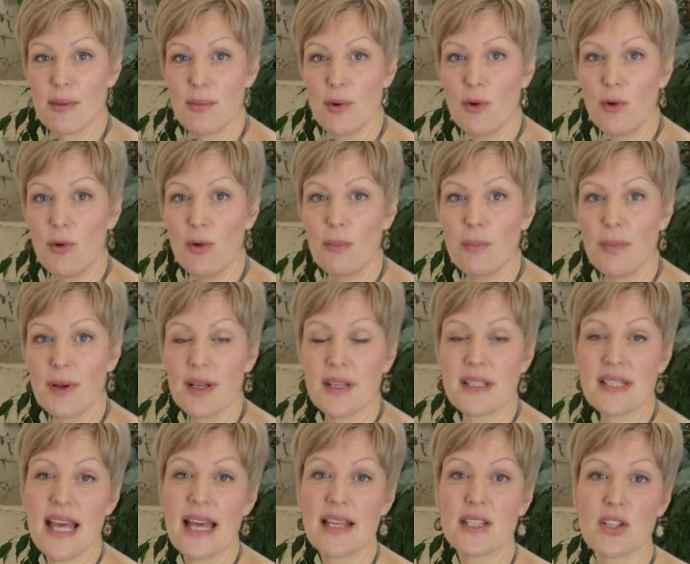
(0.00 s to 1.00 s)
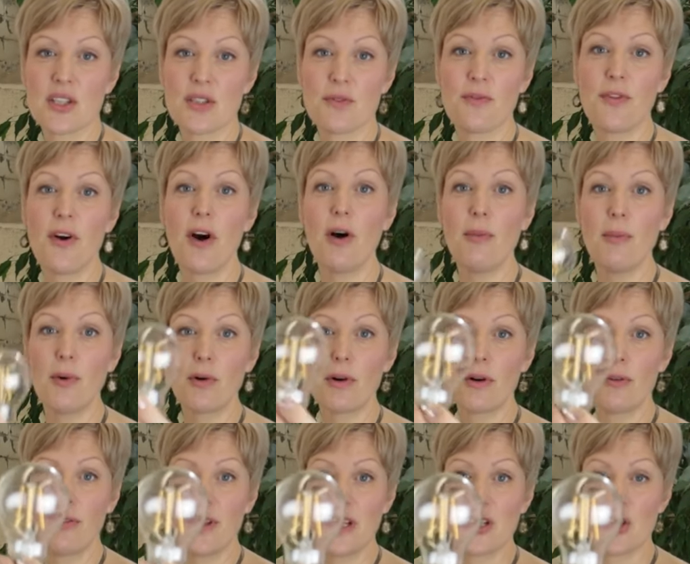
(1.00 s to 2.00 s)
them all because they're just far more
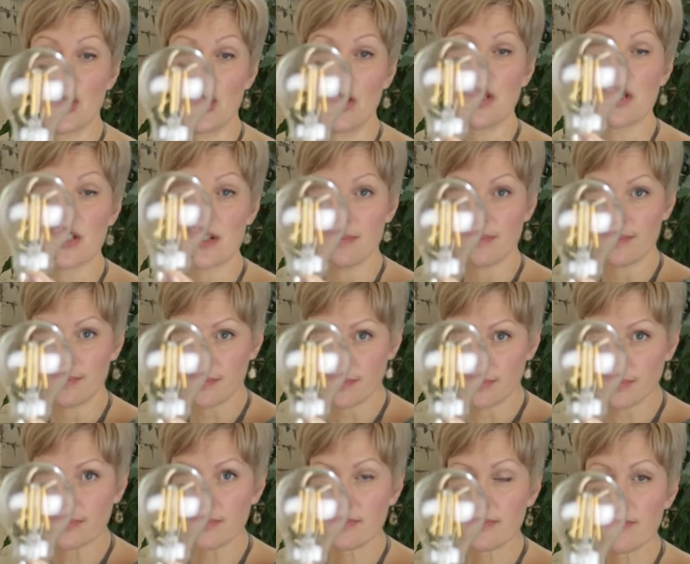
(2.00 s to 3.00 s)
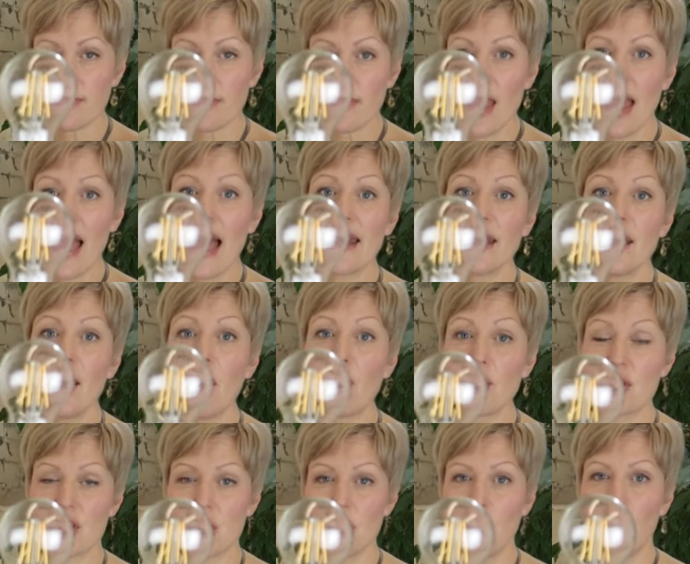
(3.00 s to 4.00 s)
efficient and
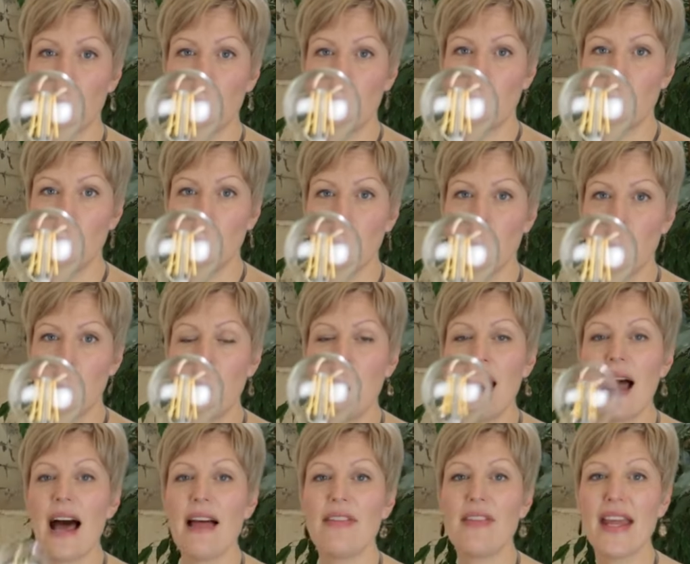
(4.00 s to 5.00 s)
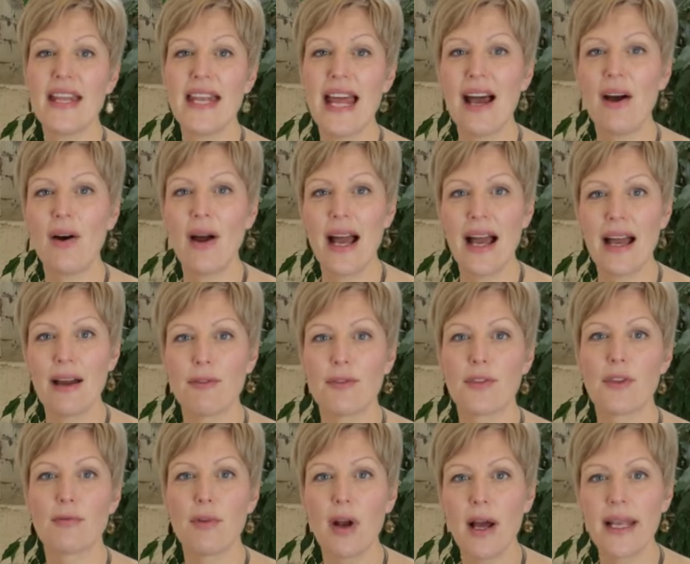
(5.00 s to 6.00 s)
last a lot longer, and they now have
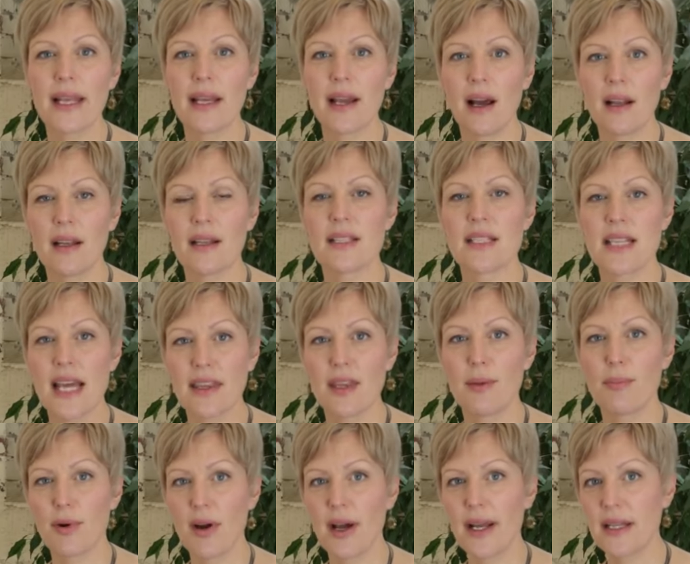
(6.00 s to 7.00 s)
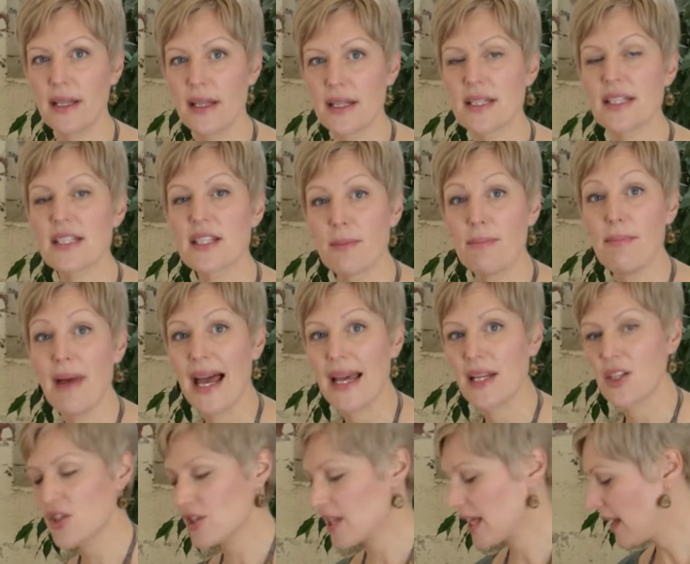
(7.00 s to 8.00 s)
the right colours and the brightness to
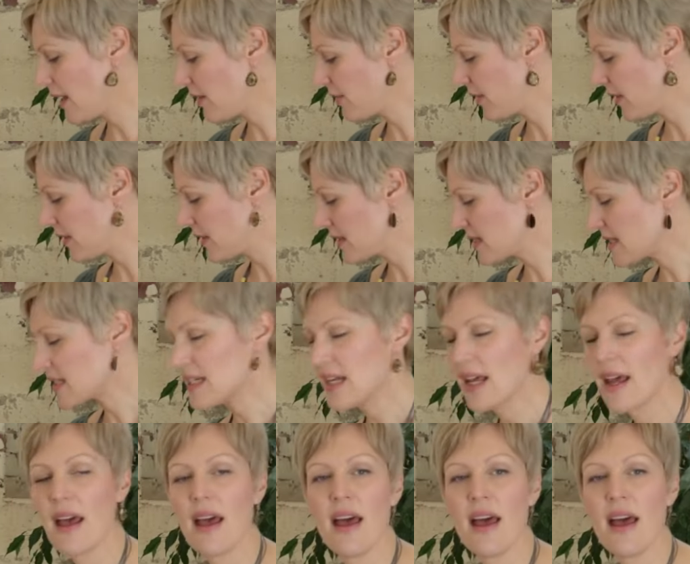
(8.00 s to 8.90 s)
match the others.